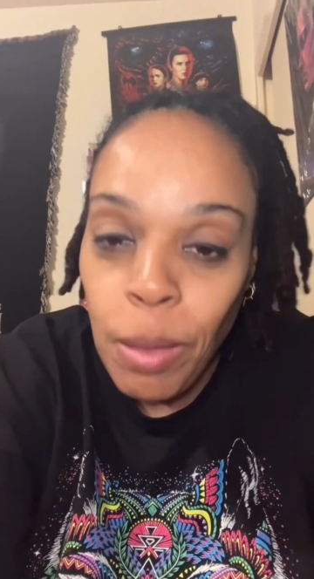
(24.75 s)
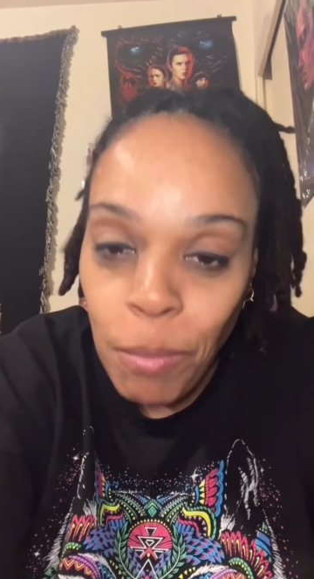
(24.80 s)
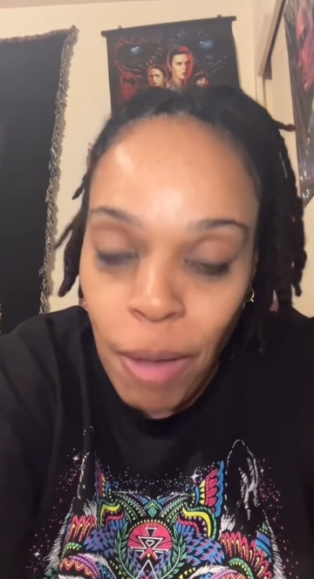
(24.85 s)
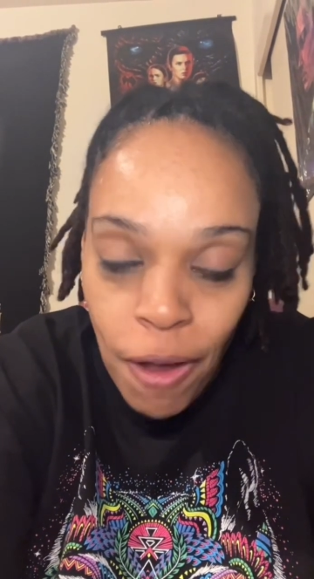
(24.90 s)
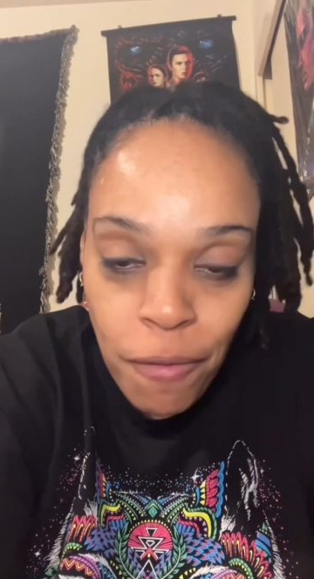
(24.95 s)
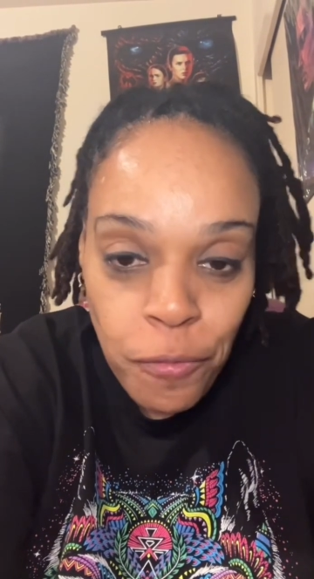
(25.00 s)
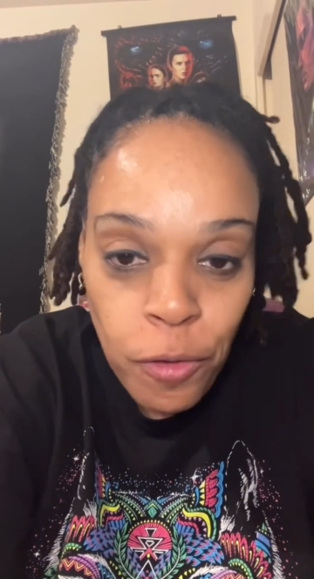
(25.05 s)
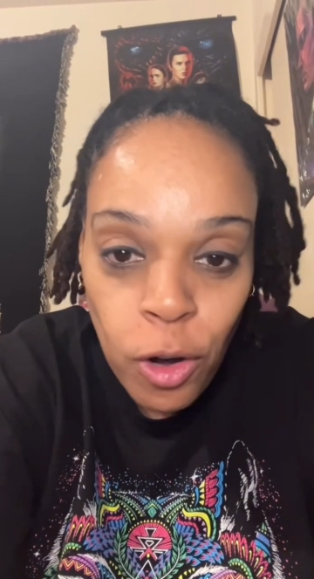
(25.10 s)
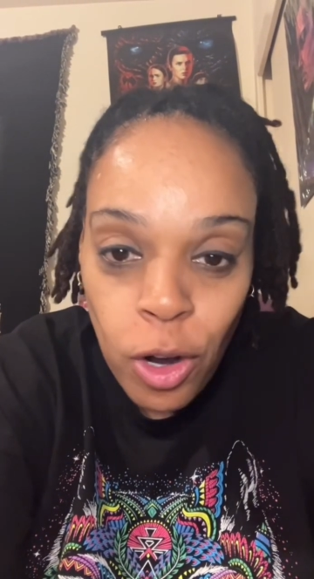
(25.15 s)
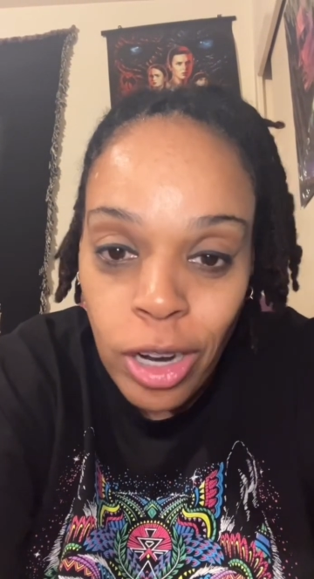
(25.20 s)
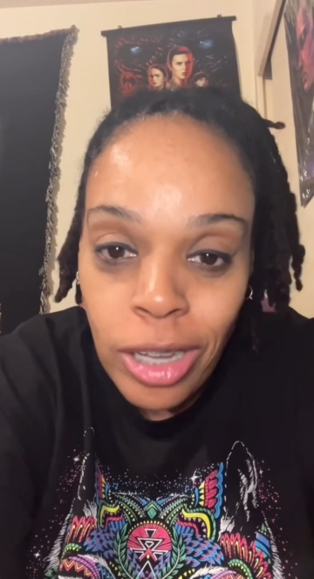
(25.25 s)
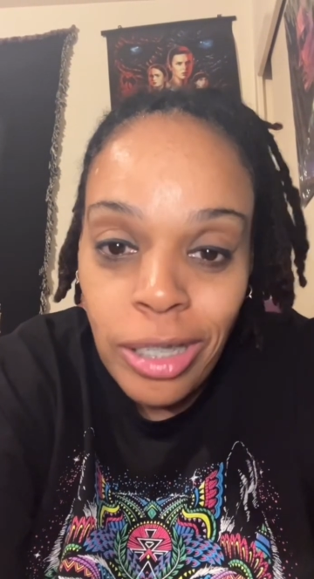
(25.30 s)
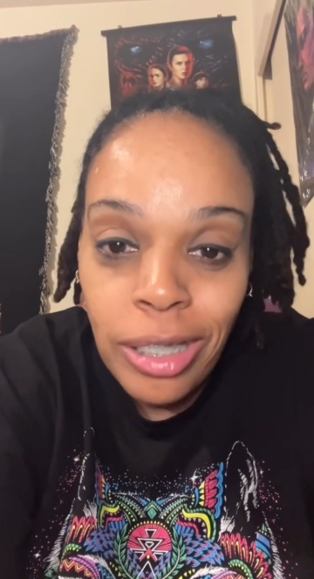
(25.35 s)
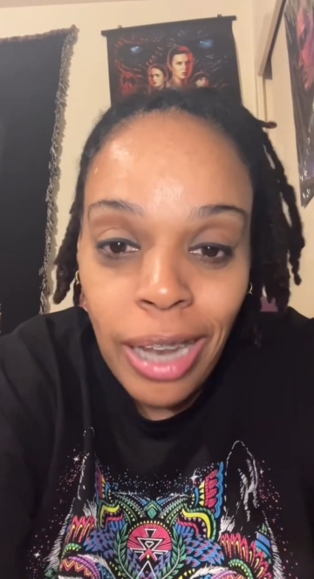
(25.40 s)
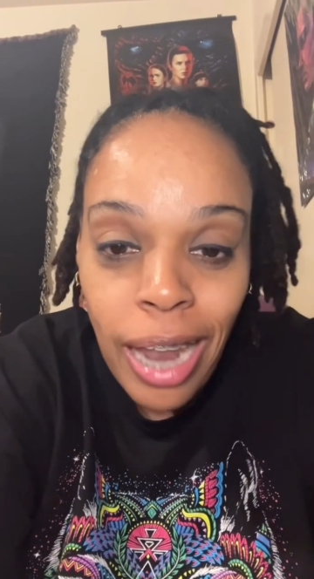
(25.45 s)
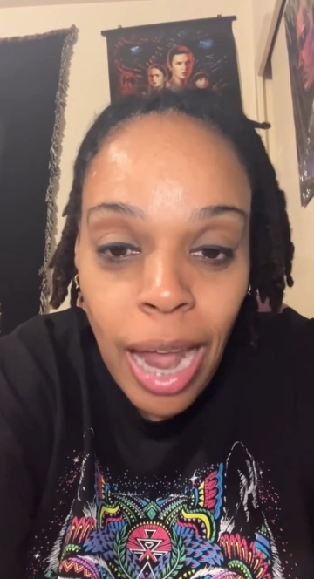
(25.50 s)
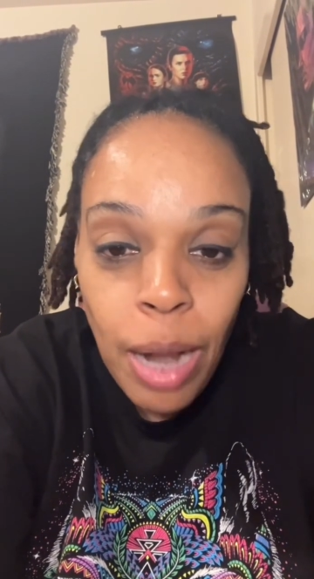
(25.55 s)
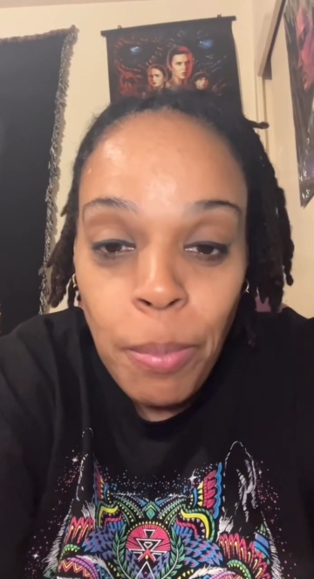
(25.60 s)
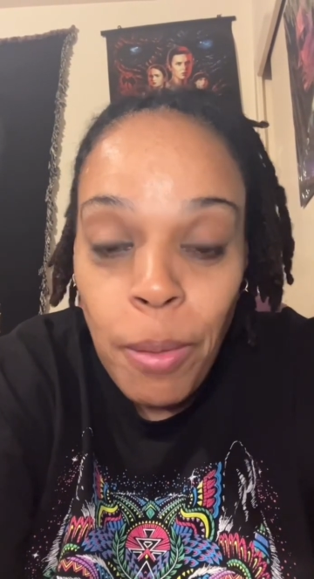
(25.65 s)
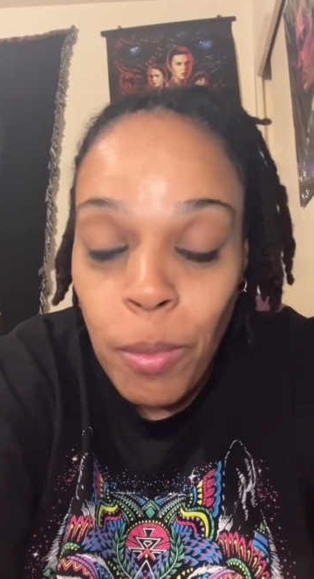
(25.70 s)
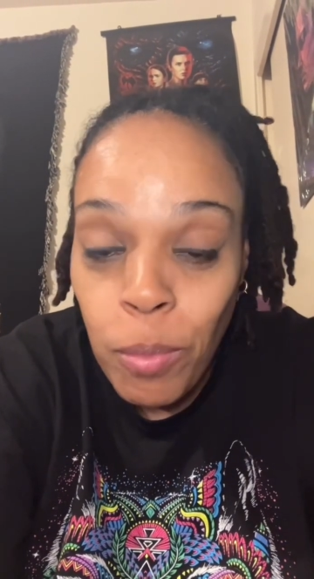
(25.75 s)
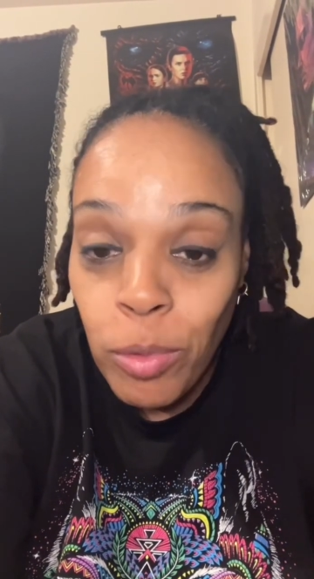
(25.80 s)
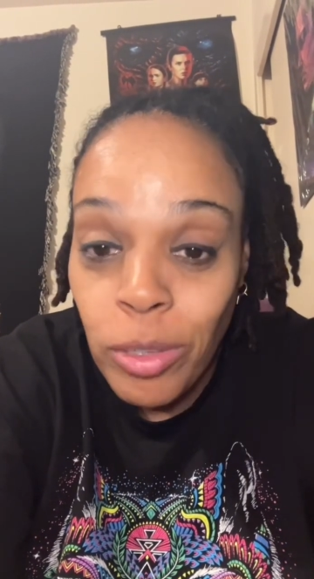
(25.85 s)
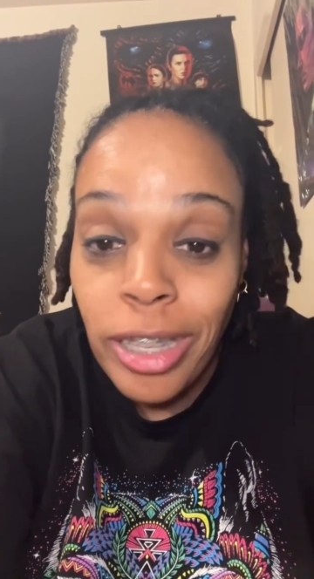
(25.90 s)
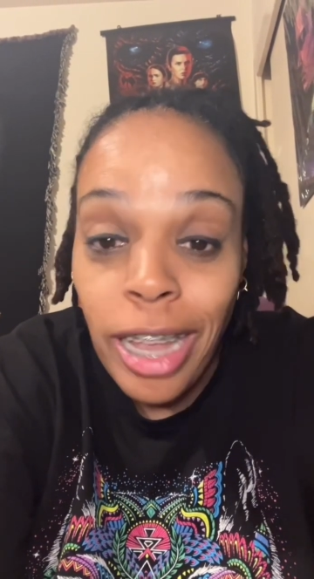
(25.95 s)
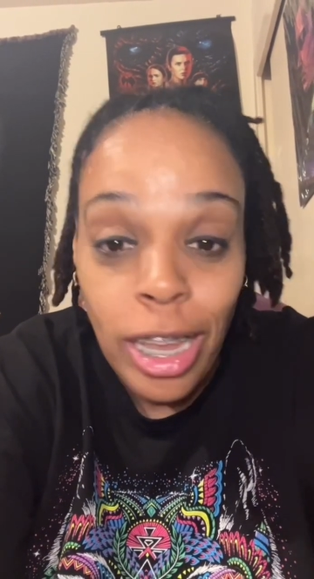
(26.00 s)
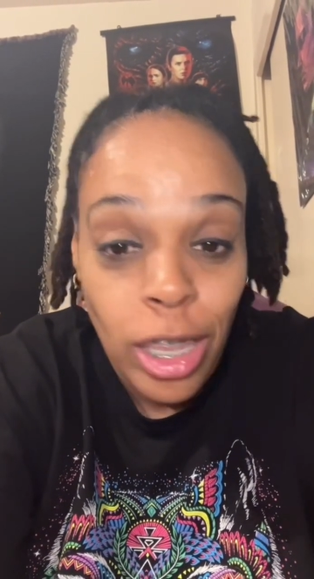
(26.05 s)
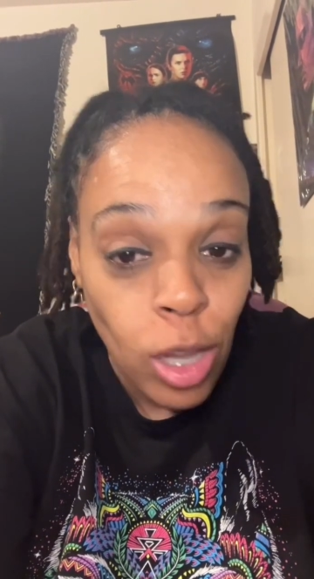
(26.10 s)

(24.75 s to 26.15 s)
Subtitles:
my fault, because a lot of people was like,